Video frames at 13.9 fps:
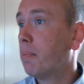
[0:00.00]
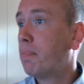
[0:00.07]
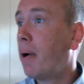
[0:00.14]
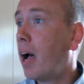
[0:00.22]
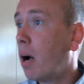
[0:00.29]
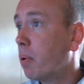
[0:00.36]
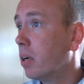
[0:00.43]

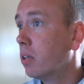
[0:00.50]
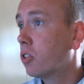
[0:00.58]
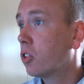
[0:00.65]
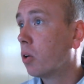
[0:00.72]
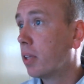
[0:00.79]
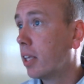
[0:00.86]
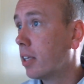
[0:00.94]
Power,
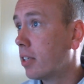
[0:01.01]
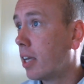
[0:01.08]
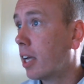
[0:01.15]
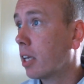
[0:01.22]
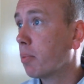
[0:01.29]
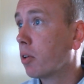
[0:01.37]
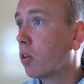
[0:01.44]
so this
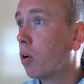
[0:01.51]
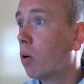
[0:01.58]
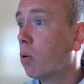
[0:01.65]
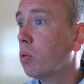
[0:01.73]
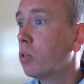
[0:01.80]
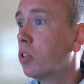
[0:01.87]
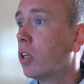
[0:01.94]
argument
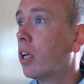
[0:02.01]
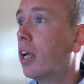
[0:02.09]
goes,